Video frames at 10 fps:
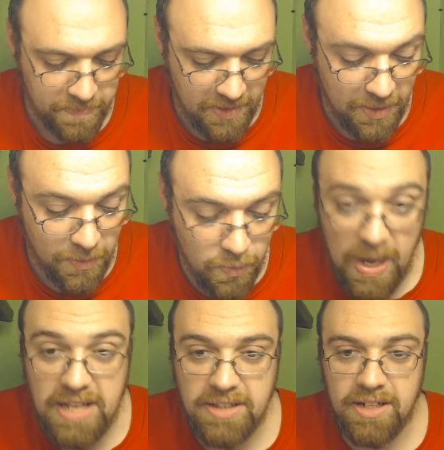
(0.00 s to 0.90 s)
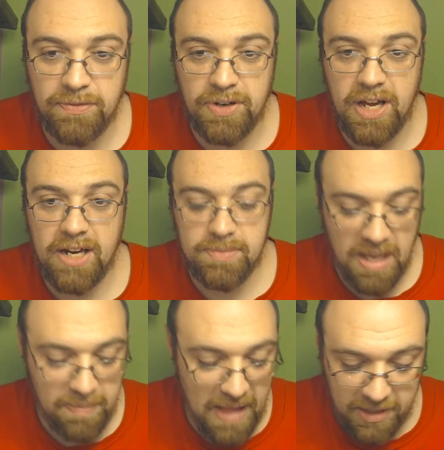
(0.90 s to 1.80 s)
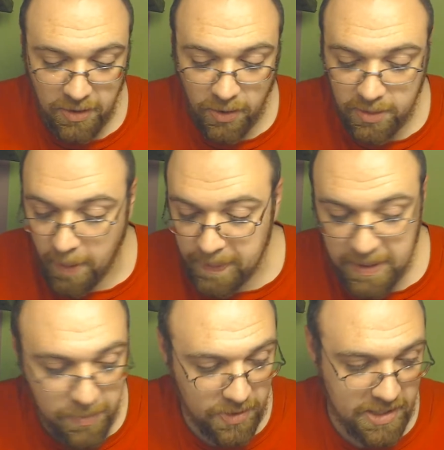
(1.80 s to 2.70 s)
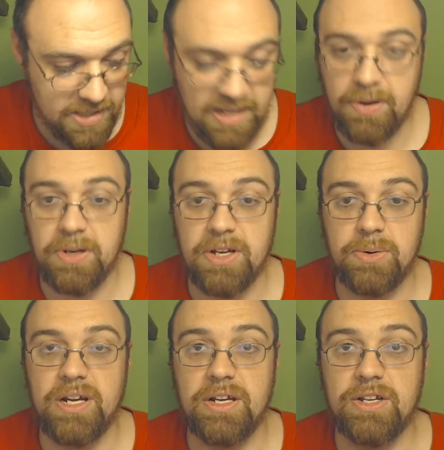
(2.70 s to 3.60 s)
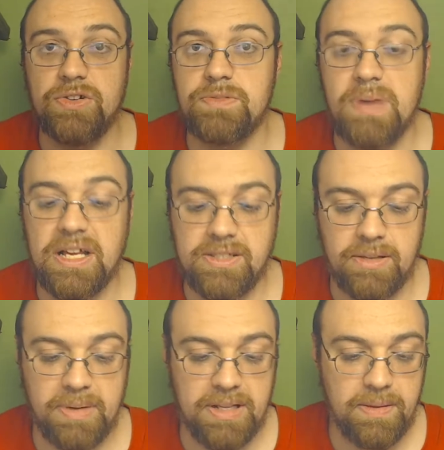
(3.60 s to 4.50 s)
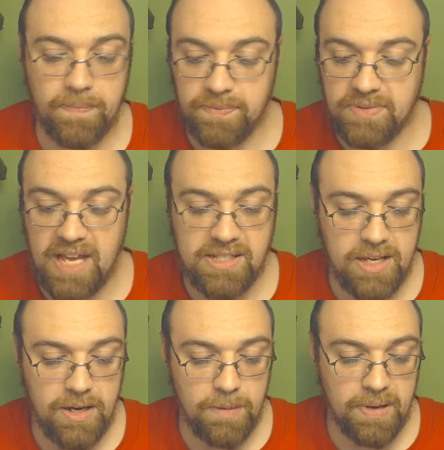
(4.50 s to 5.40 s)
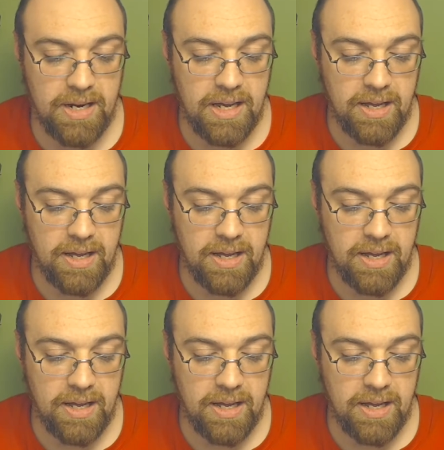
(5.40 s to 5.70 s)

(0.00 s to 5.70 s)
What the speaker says: rate the different items. I'm not gonna hold them up anymore because I've already created a huge mess on my desk here. But